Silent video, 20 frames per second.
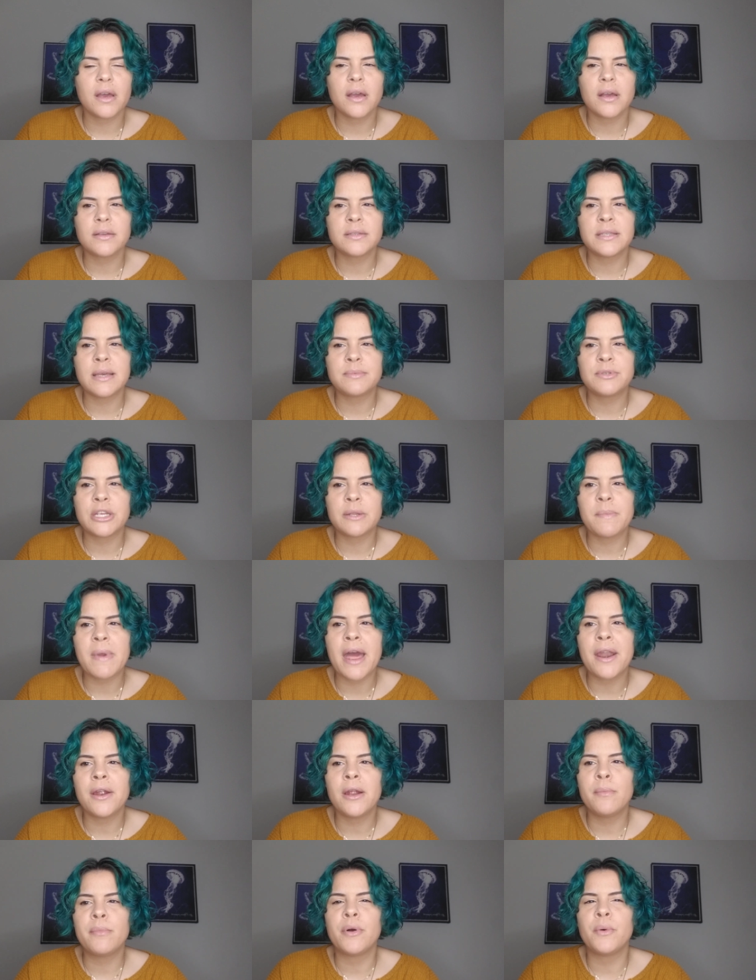subject
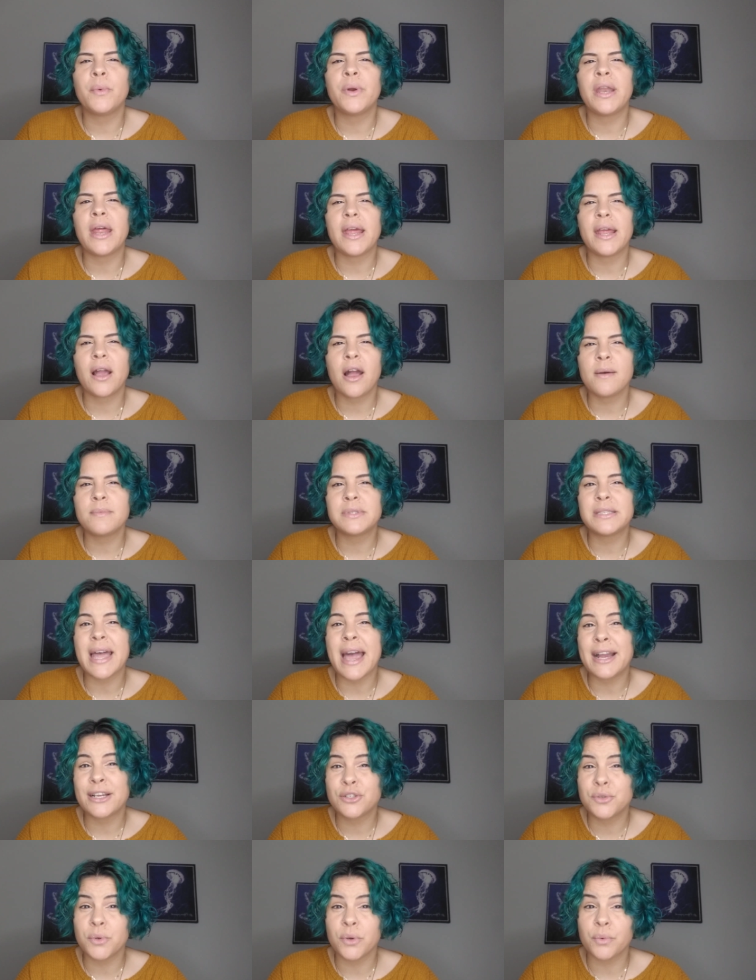matter. But when it comes to
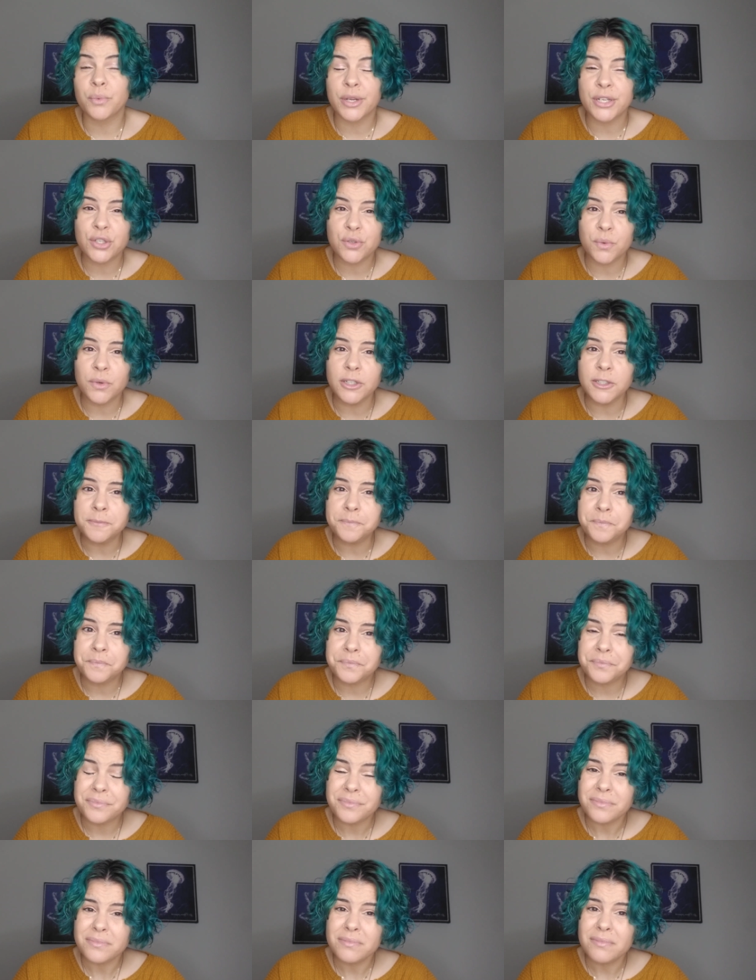actual ritual,
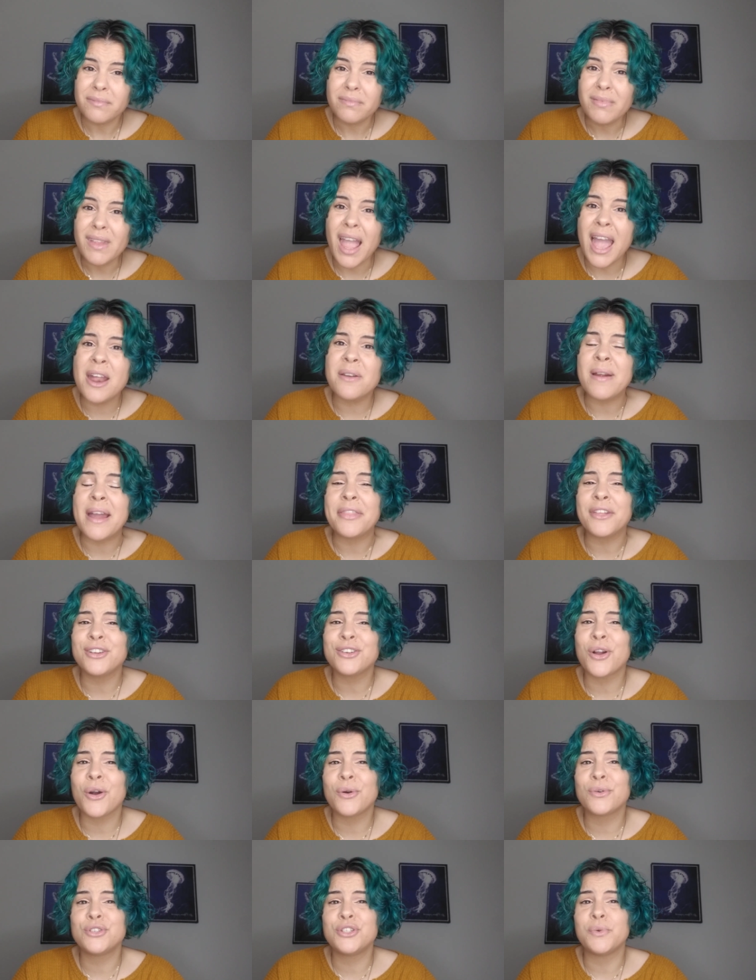I'd rather
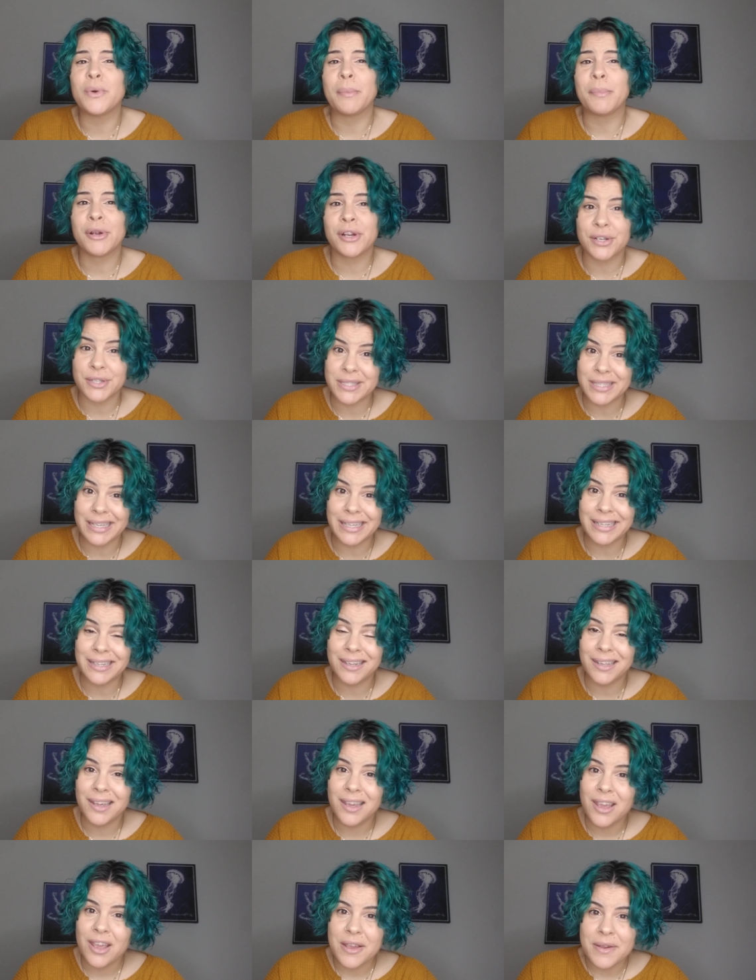go to a person
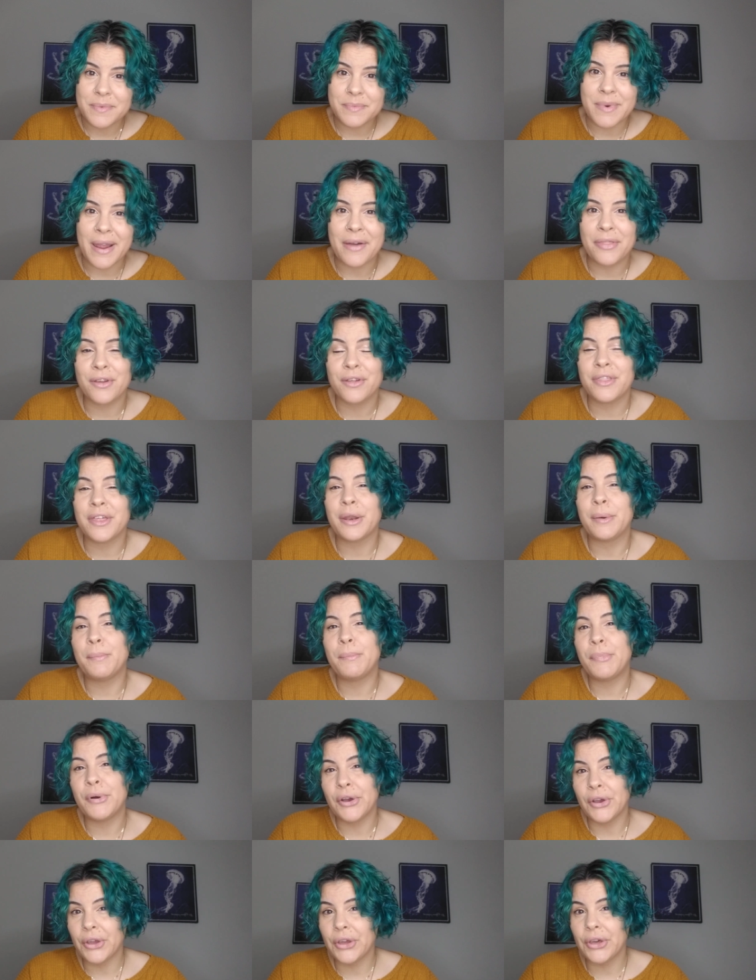rather than a
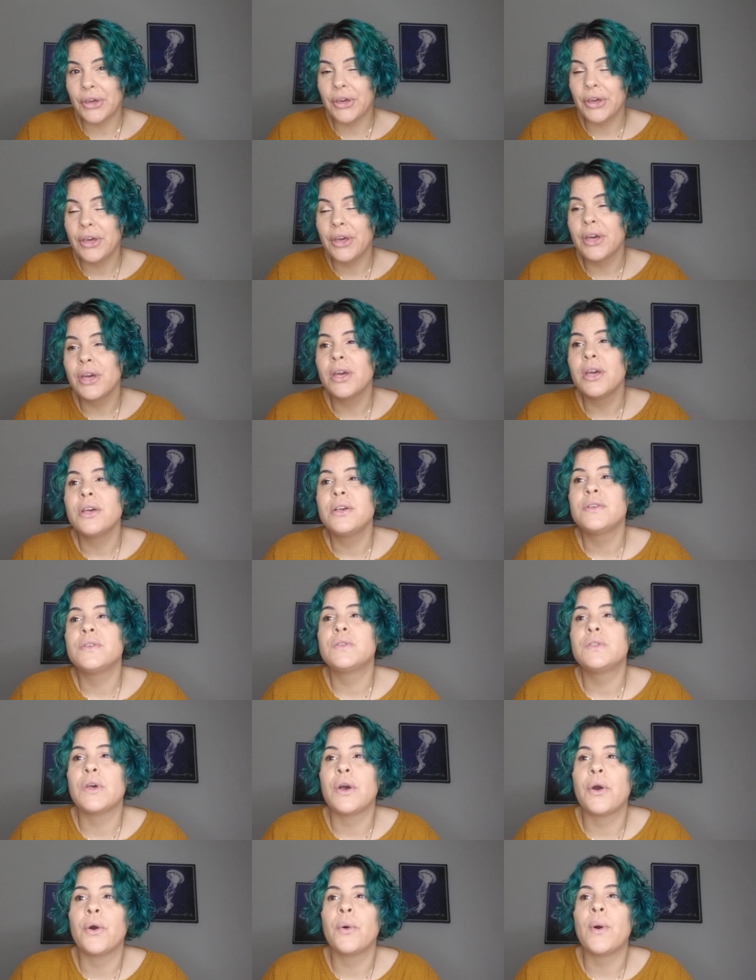book.
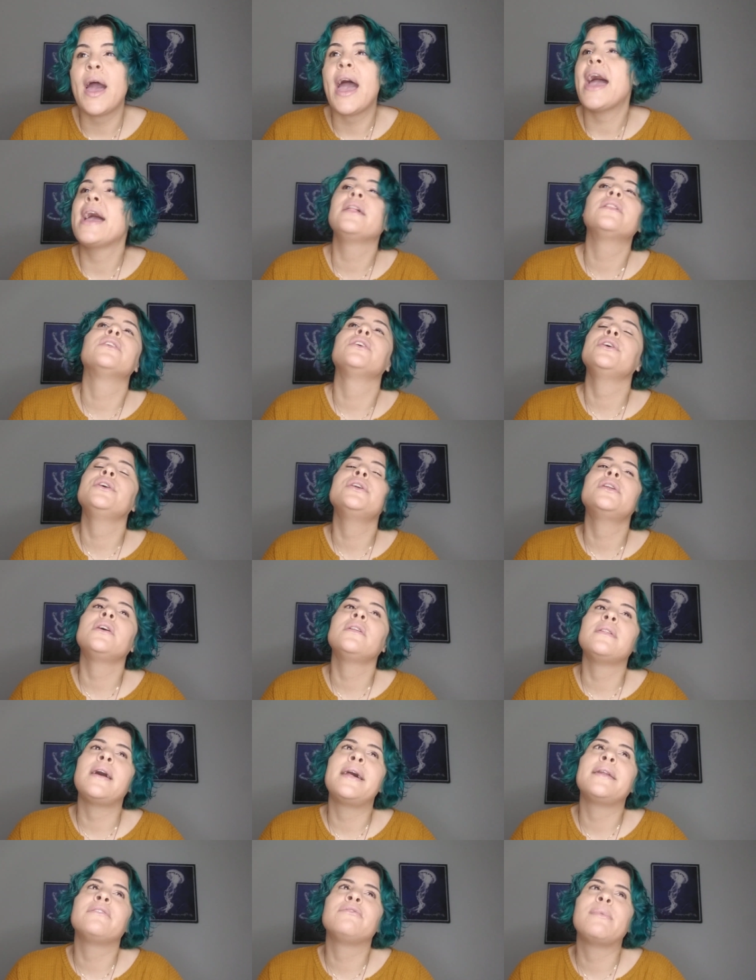So I learn a
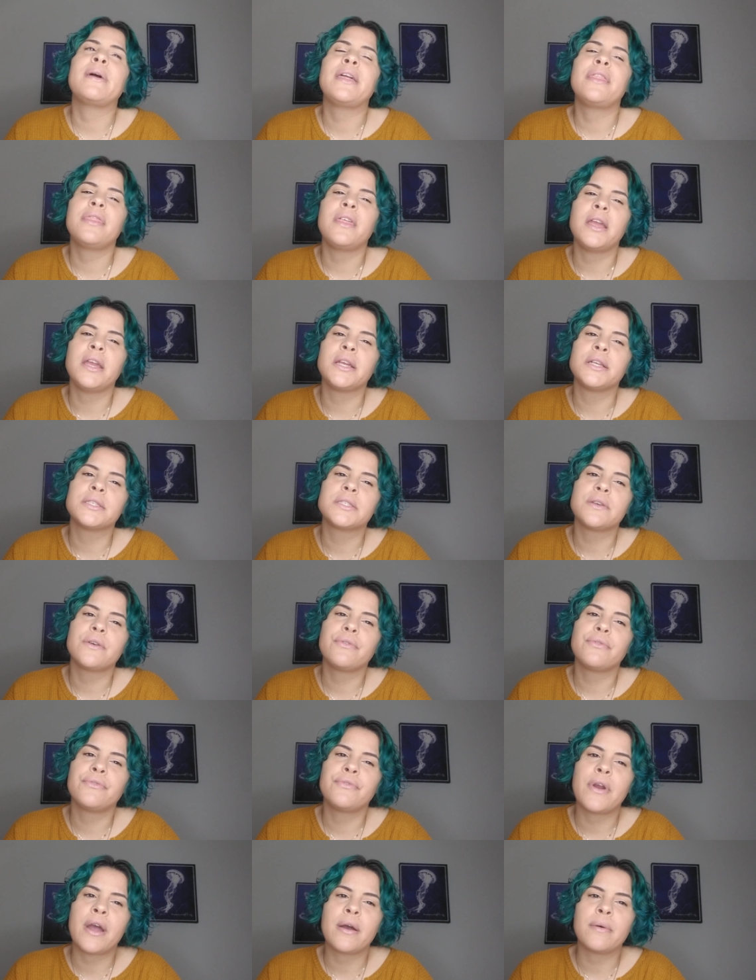lot of my things
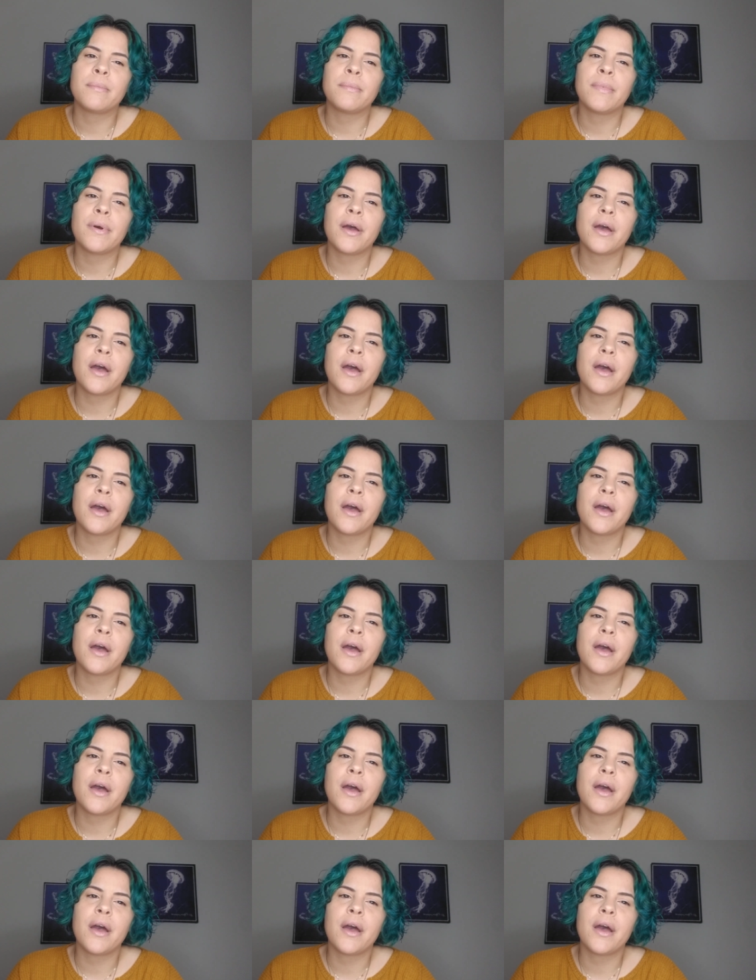from